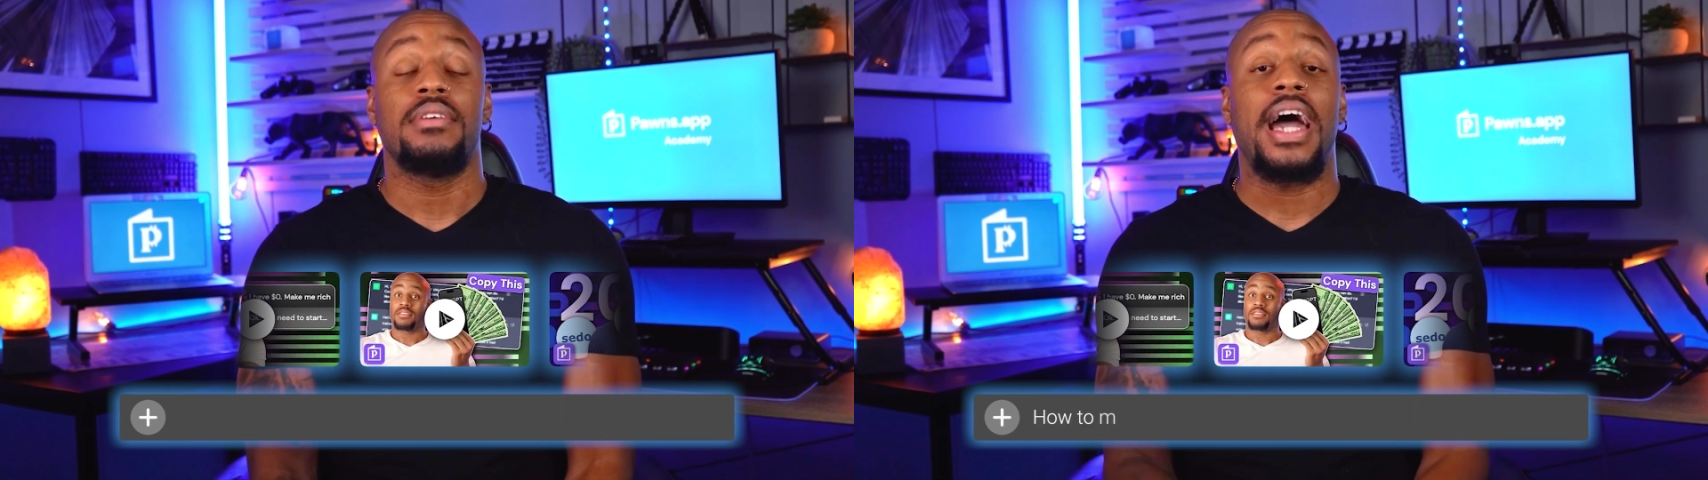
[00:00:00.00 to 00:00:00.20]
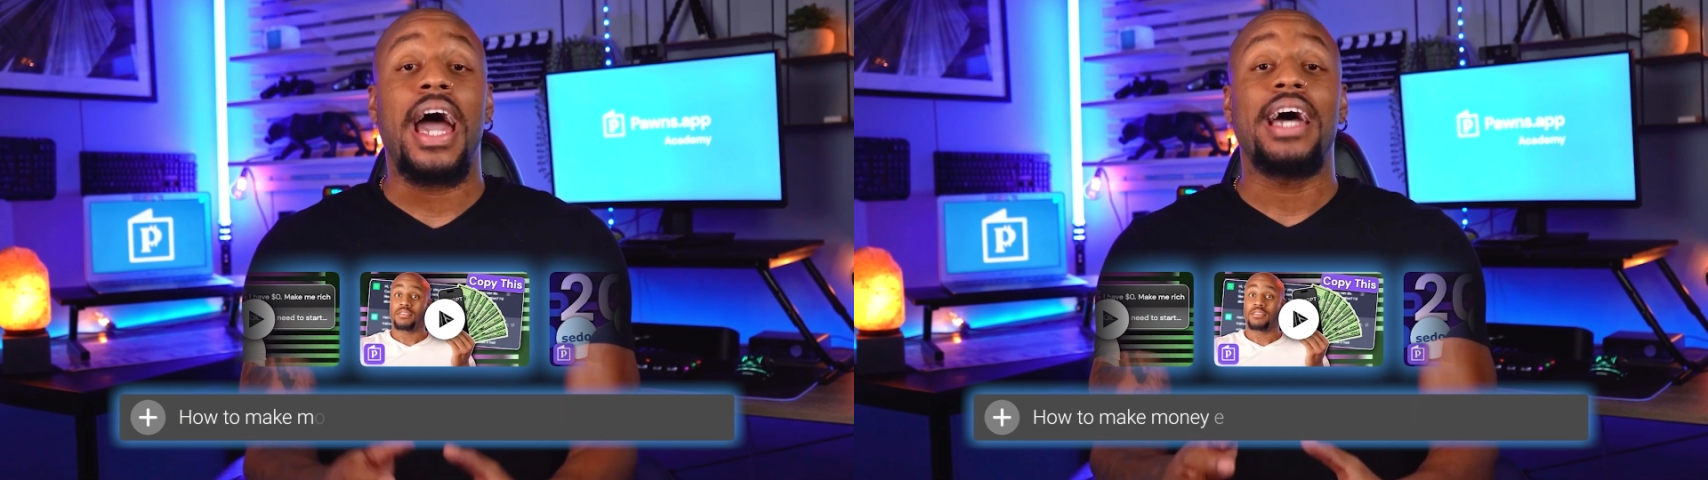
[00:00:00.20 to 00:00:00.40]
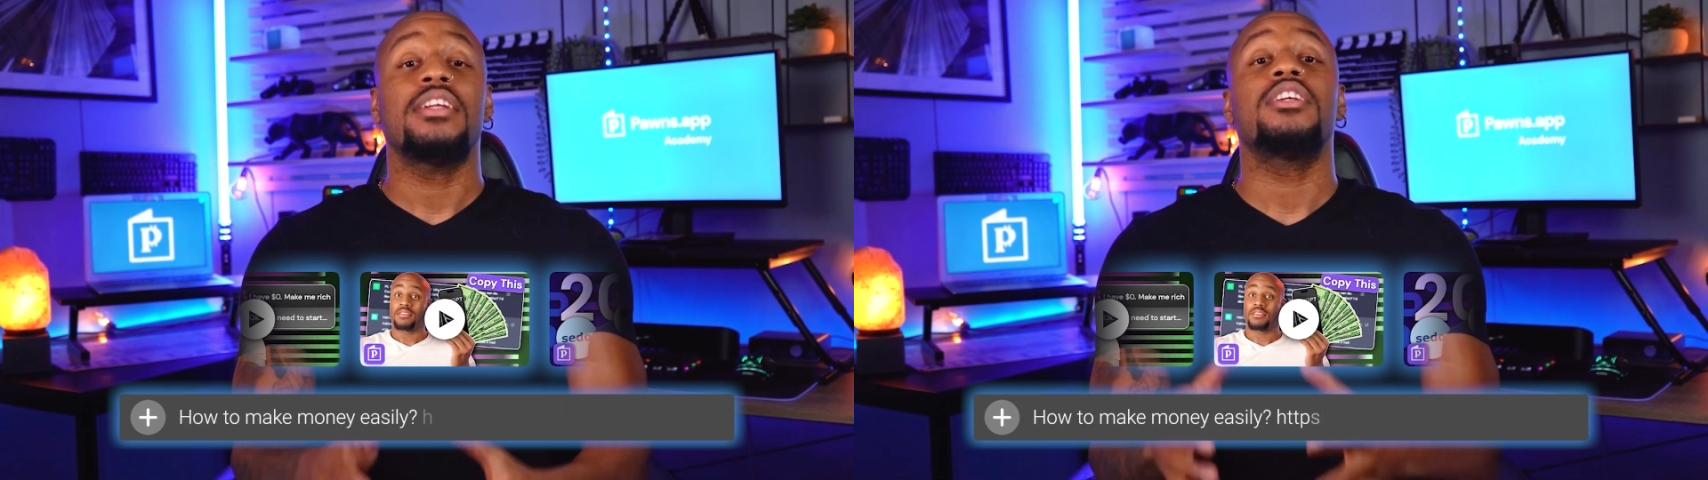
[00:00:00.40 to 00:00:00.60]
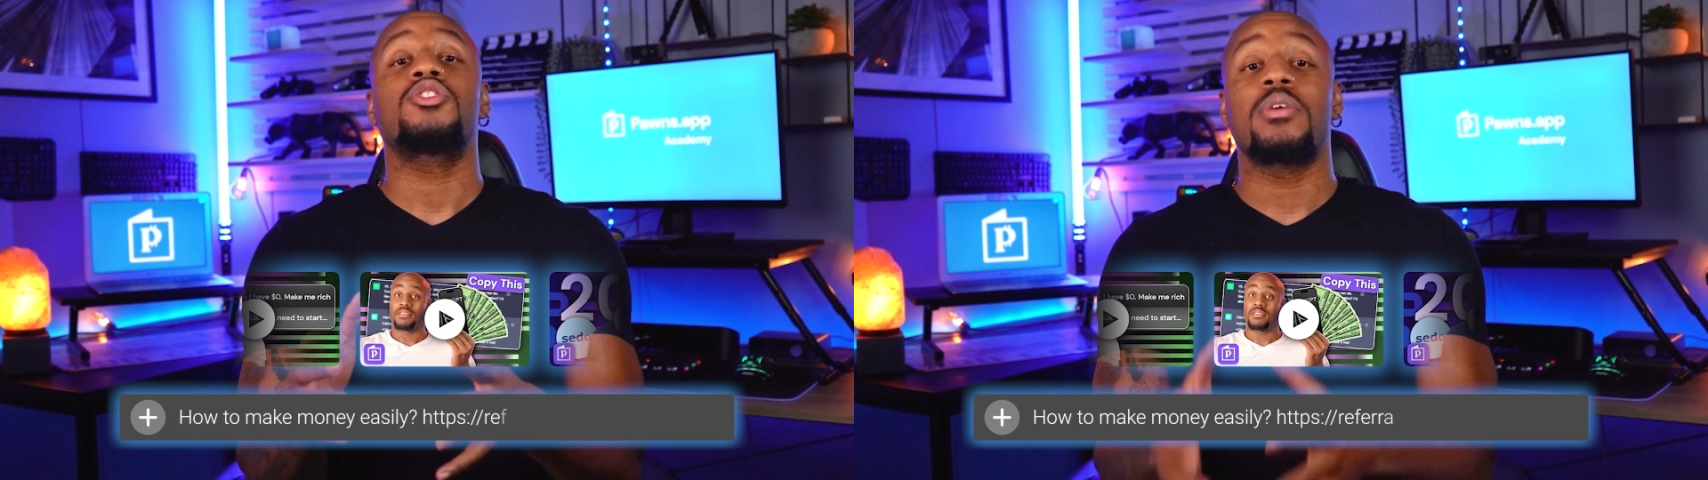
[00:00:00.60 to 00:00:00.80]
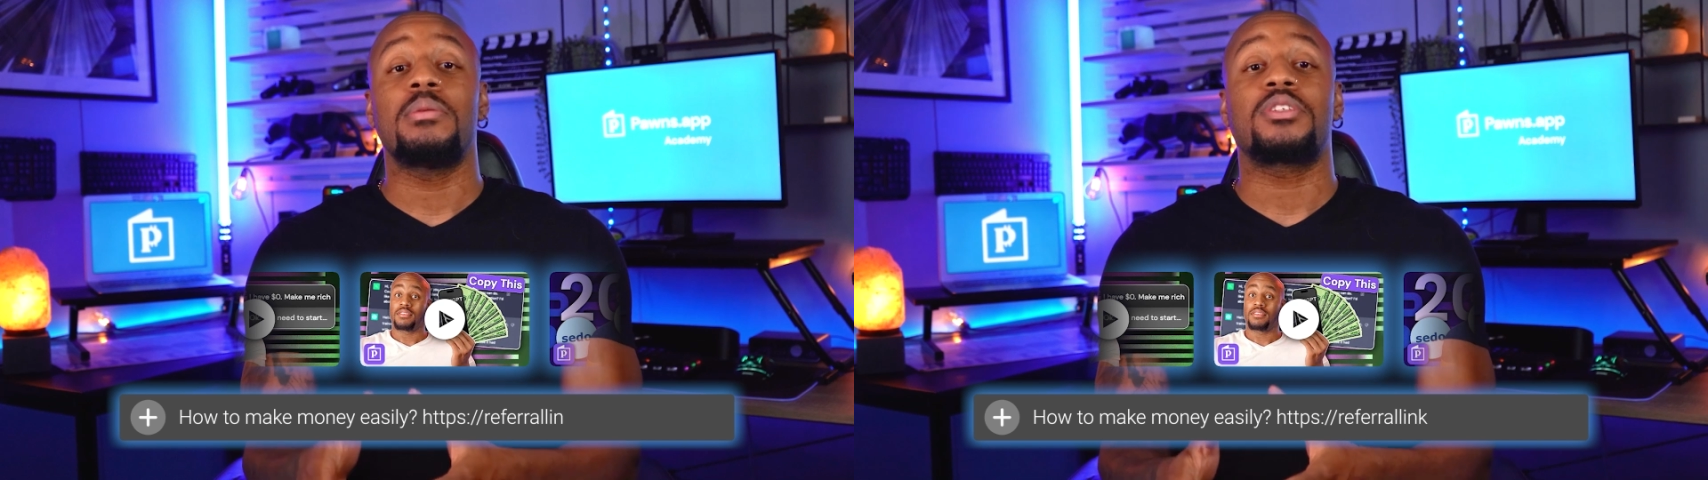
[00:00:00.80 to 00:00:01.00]
Add a
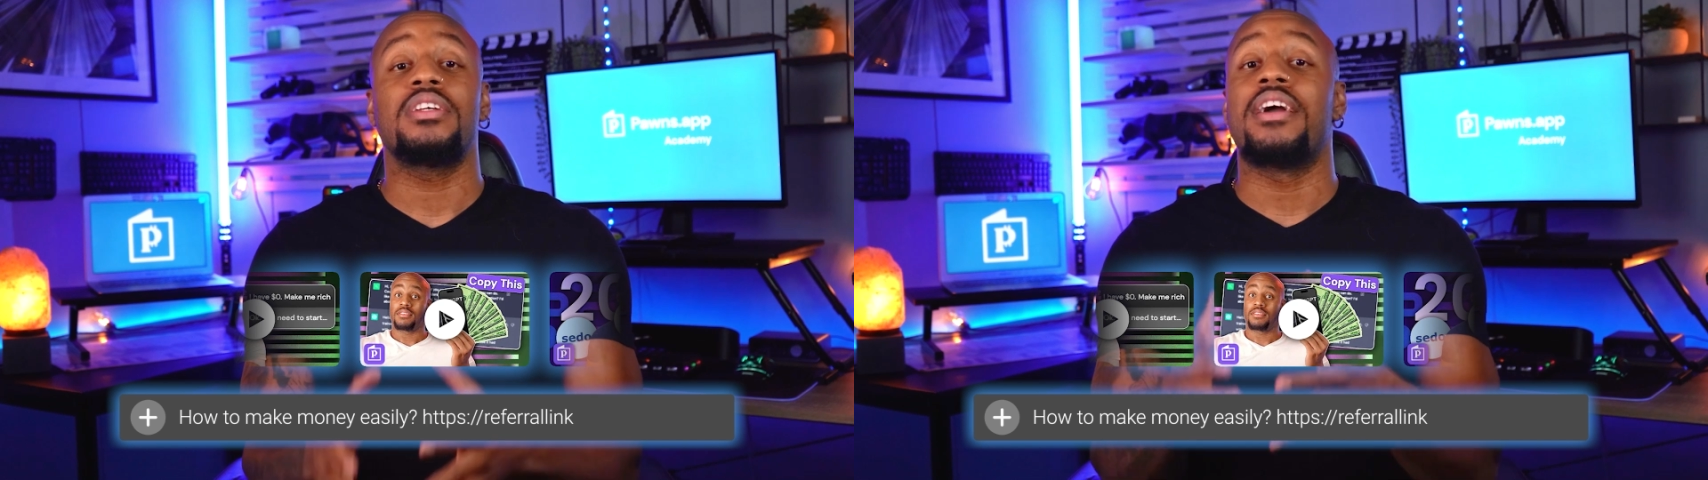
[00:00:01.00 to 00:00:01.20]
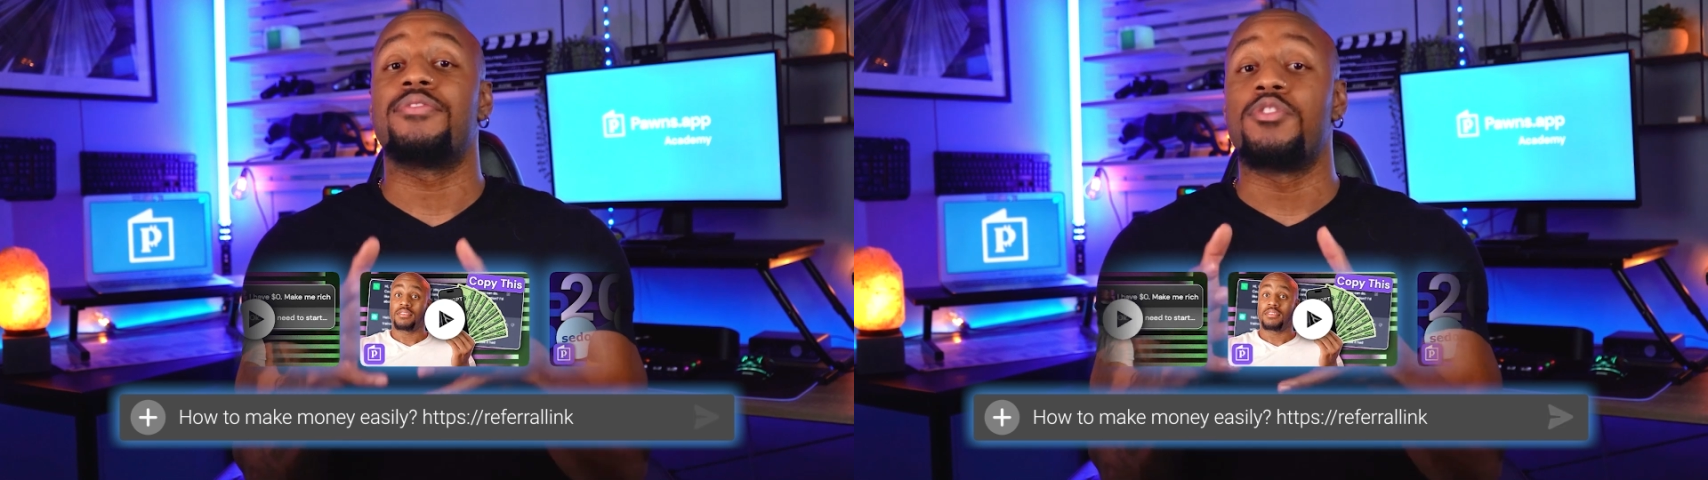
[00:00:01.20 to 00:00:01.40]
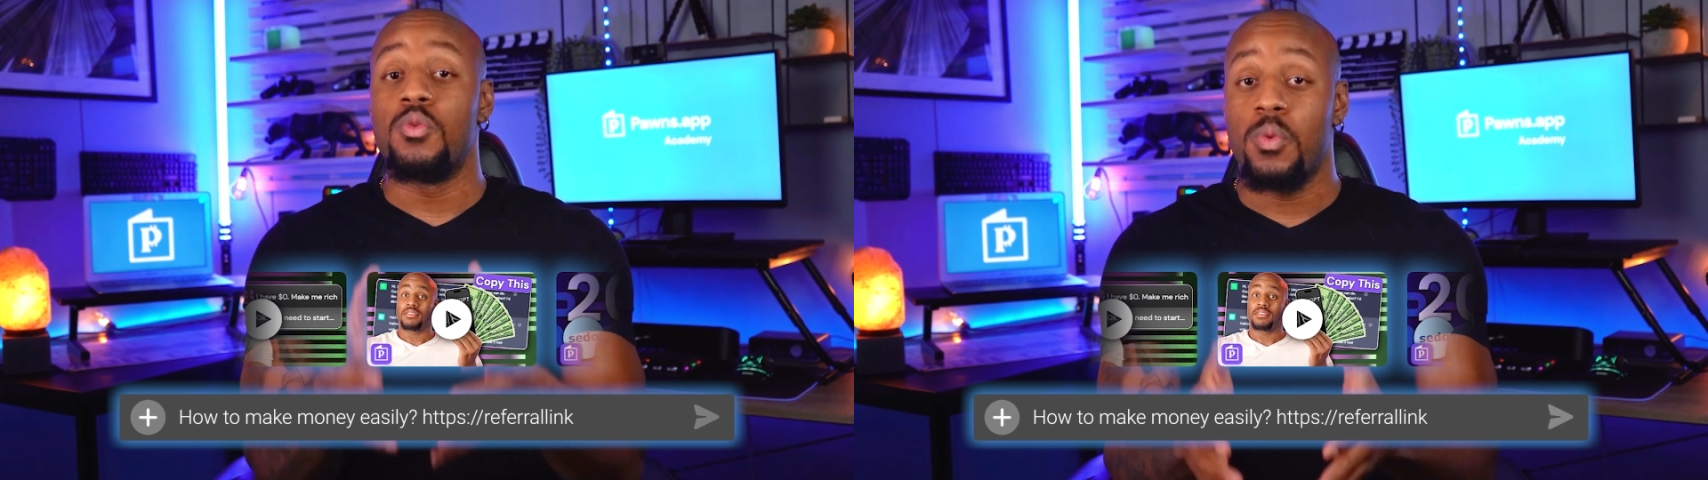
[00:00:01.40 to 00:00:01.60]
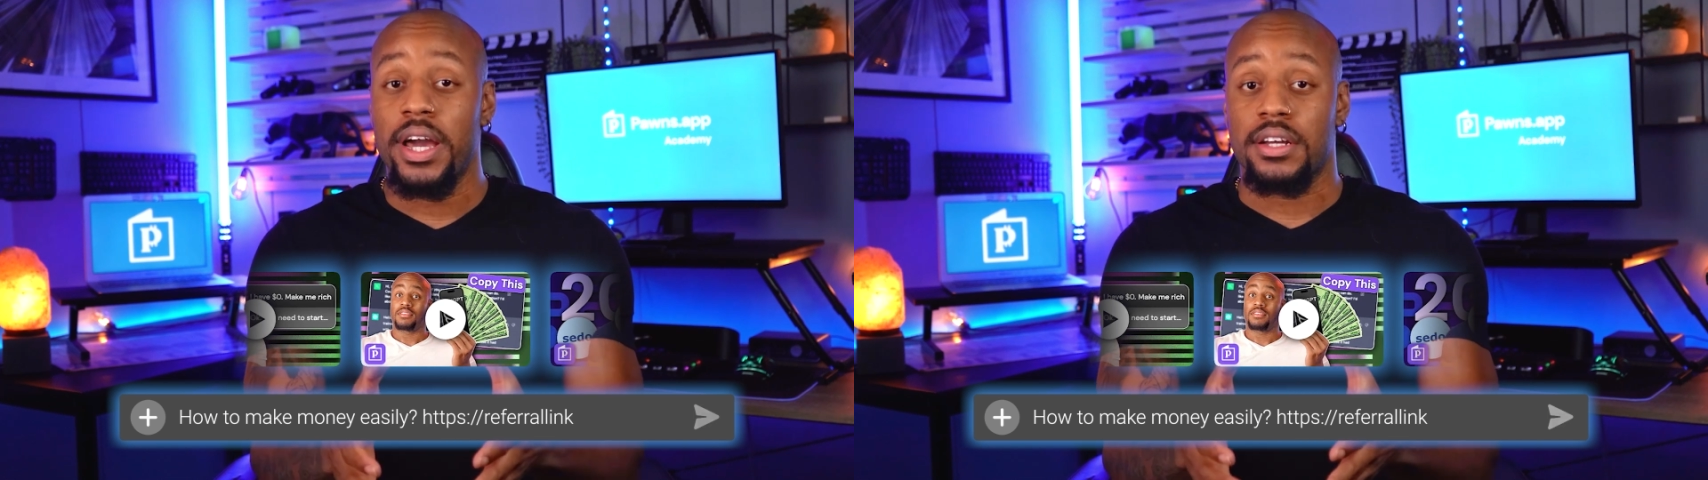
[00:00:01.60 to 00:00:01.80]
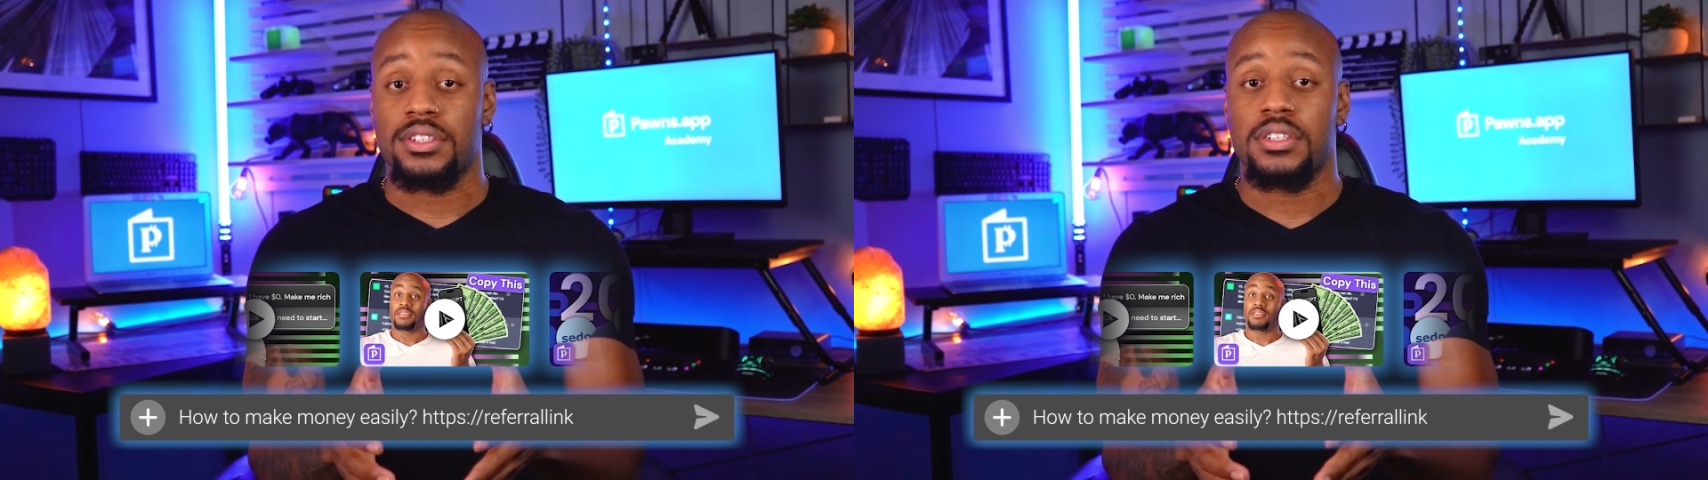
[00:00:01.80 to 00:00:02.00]
description if you
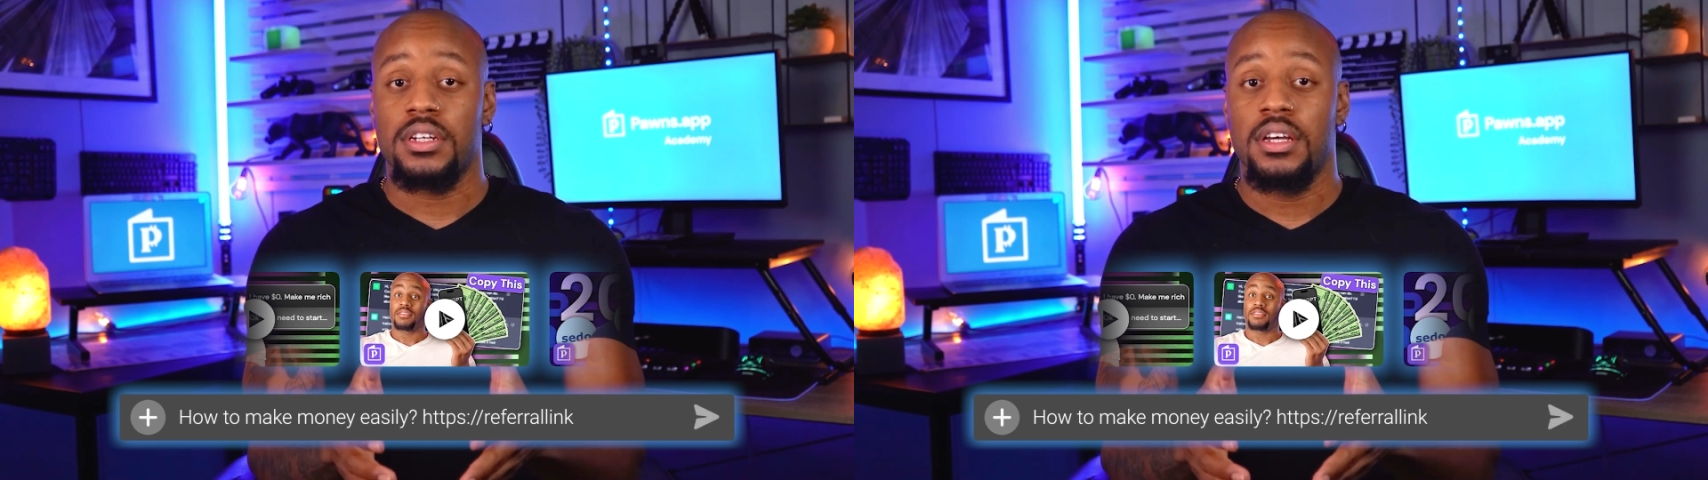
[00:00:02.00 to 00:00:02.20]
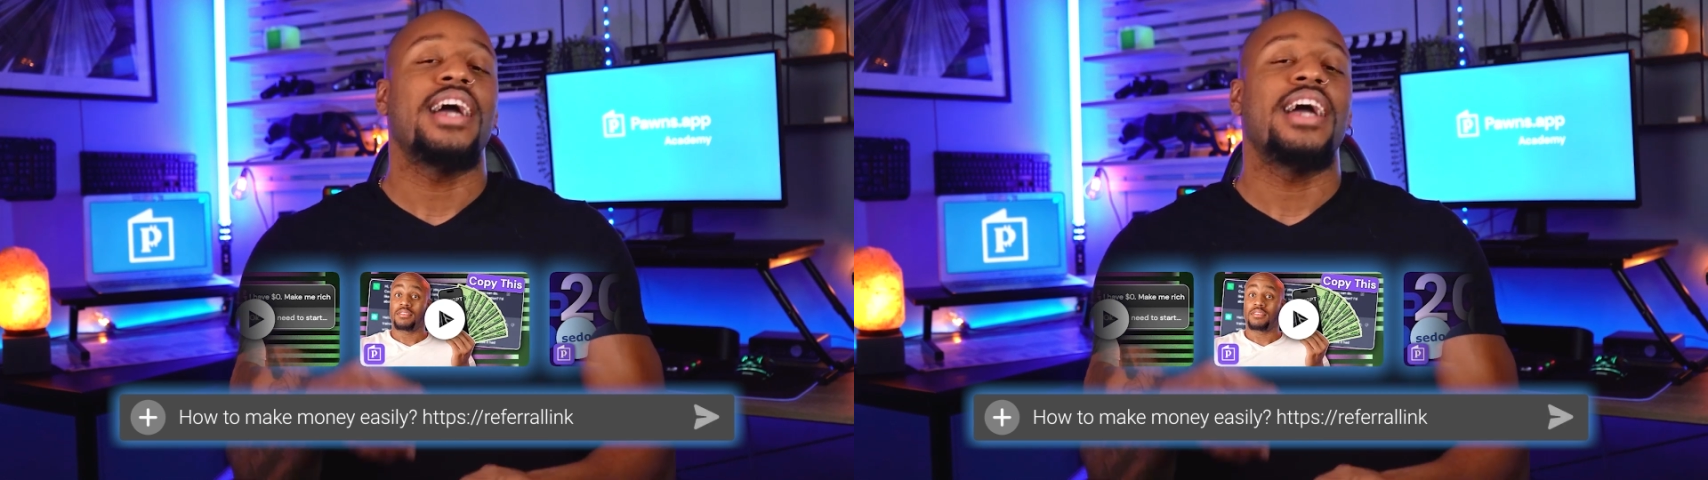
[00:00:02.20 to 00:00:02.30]
wish,